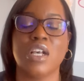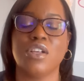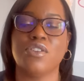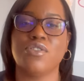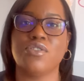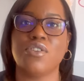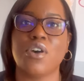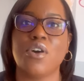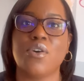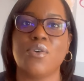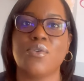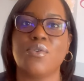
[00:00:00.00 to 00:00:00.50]

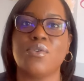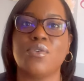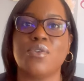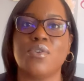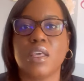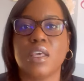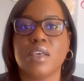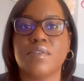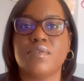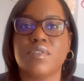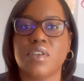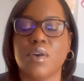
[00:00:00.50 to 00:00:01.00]
So
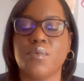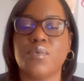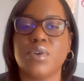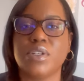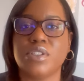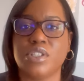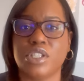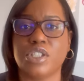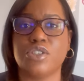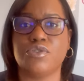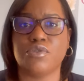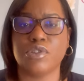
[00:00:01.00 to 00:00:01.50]
if
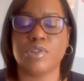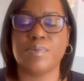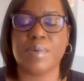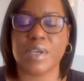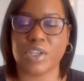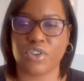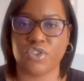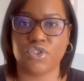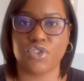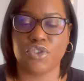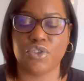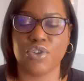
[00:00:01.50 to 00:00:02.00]
someone
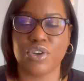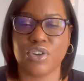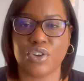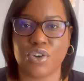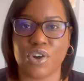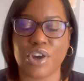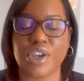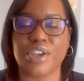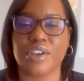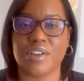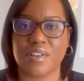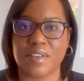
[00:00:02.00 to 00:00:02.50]
disrespects you
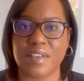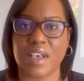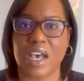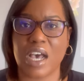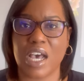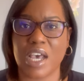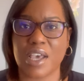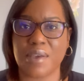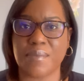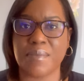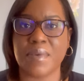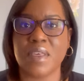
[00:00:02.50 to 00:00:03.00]
or your
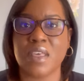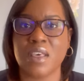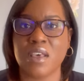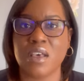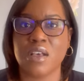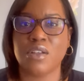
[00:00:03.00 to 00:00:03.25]
time